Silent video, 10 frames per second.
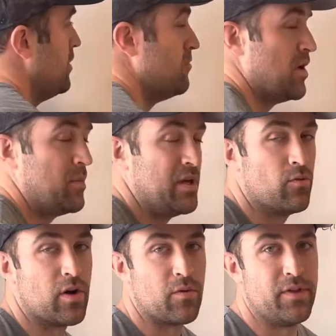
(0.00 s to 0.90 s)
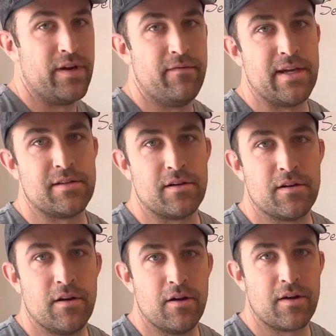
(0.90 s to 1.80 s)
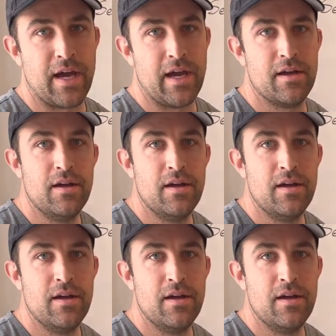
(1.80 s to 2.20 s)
might be to work with an investor, okay?